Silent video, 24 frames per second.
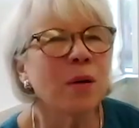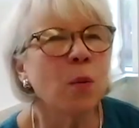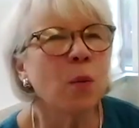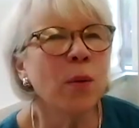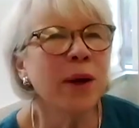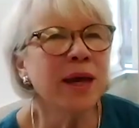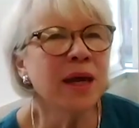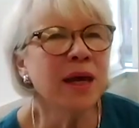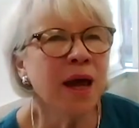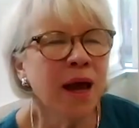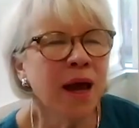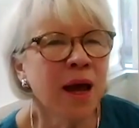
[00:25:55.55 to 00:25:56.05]

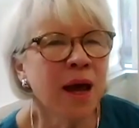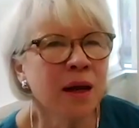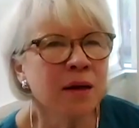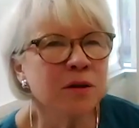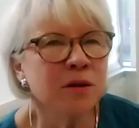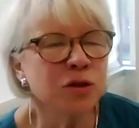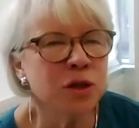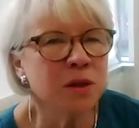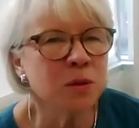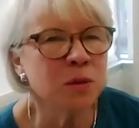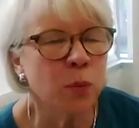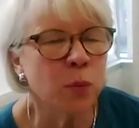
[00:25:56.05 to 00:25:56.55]
we
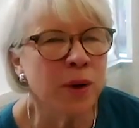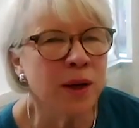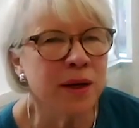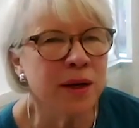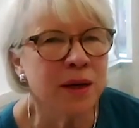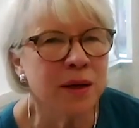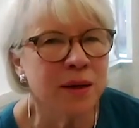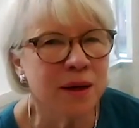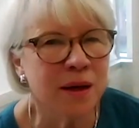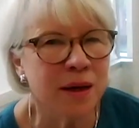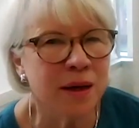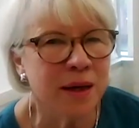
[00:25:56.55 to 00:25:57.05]
can't just
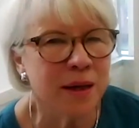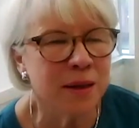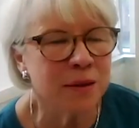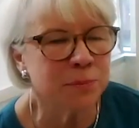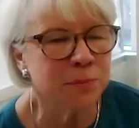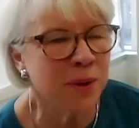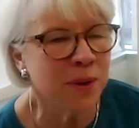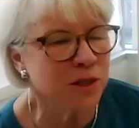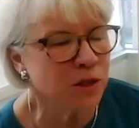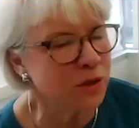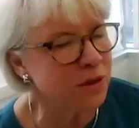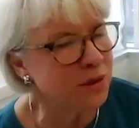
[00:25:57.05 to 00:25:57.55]
willy nilly,
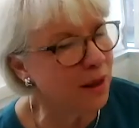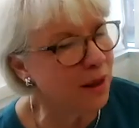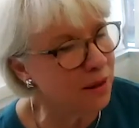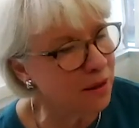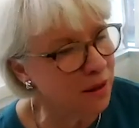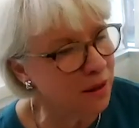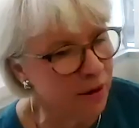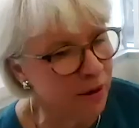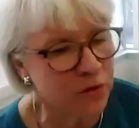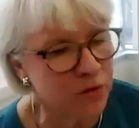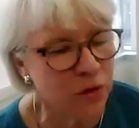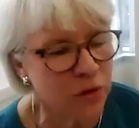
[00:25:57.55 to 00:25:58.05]
as much as I'd
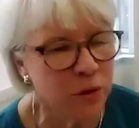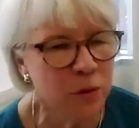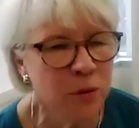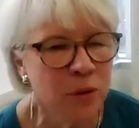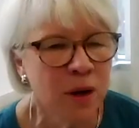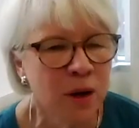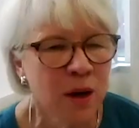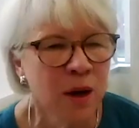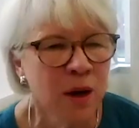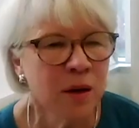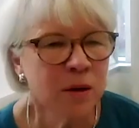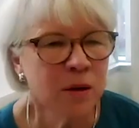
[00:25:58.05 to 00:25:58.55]
love to,